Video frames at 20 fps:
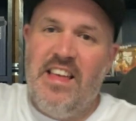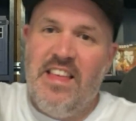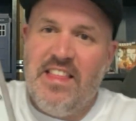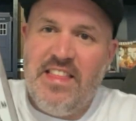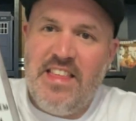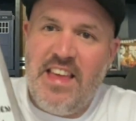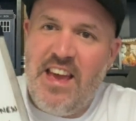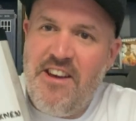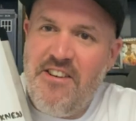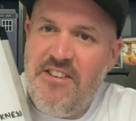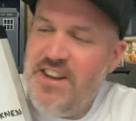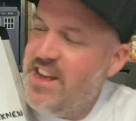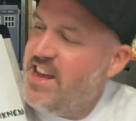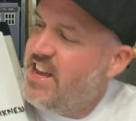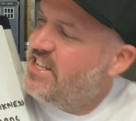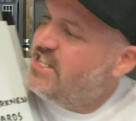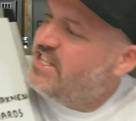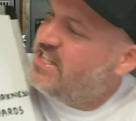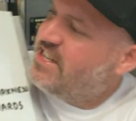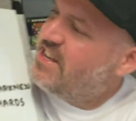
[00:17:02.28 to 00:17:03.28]
There it
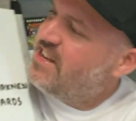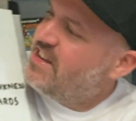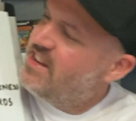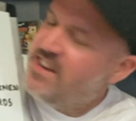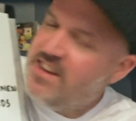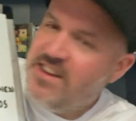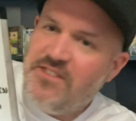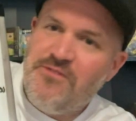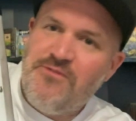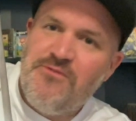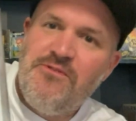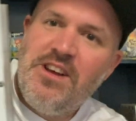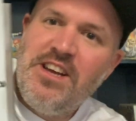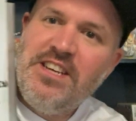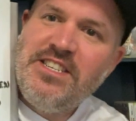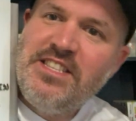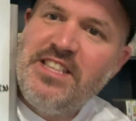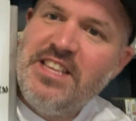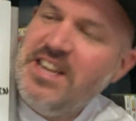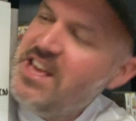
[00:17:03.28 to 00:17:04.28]
is.
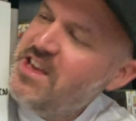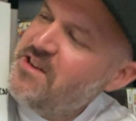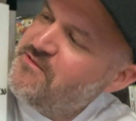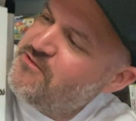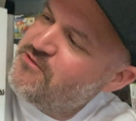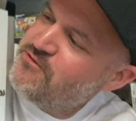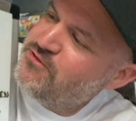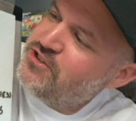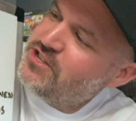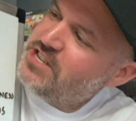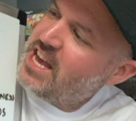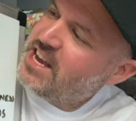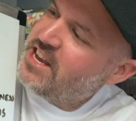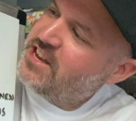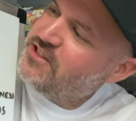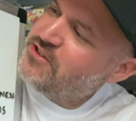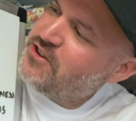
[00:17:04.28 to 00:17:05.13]
Resident Evil, second